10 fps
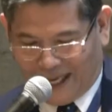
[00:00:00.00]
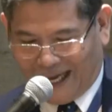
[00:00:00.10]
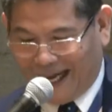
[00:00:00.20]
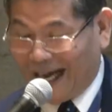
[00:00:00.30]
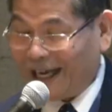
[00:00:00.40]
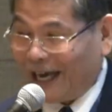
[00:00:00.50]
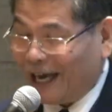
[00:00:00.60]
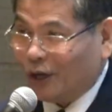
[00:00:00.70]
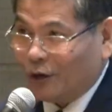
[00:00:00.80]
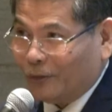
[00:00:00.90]

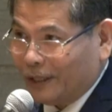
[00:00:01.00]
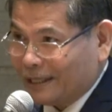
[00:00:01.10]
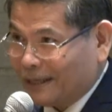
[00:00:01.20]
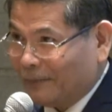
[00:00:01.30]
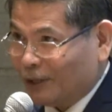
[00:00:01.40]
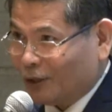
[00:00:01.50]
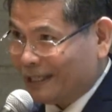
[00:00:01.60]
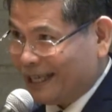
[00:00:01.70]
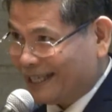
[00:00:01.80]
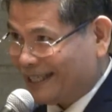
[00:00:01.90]
I know there's about all
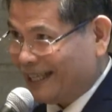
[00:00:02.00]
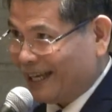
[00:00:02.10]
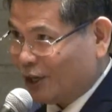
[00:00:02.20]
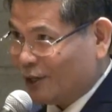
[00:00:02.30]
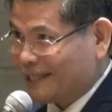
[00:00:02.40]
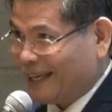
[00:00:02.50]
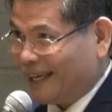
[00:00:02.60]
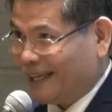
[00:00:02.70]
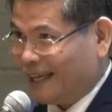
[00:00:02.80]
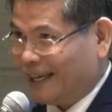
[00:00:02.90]
these hacenderos
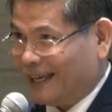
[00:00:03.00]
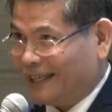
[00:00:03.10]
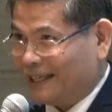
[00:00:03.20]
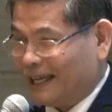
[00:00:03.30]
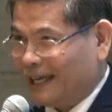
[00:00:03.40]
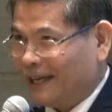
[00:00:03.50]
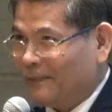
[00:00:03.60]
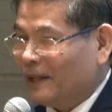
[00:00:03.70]
and the like,